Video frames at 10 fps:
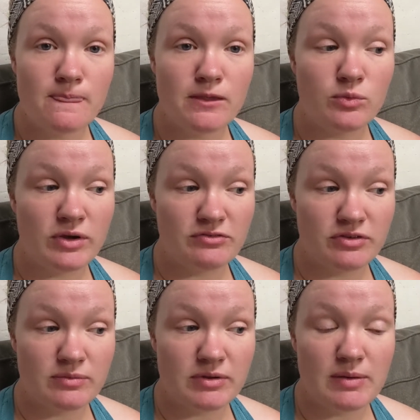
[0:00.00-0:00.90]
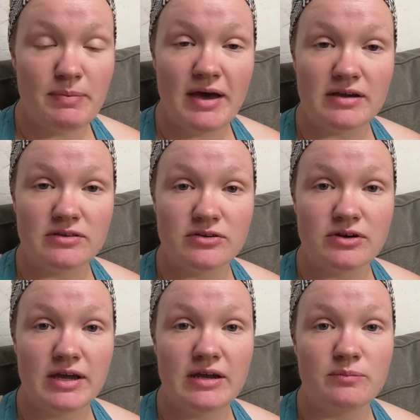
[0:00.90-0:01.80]
You wait for them to get back in the
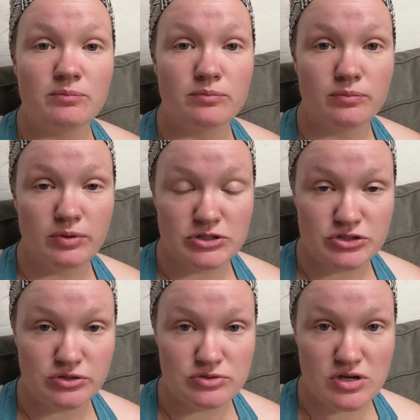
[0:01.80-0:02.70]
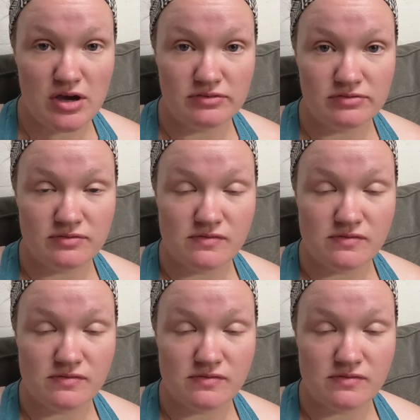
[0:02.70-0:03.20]
crate, pressure goes off.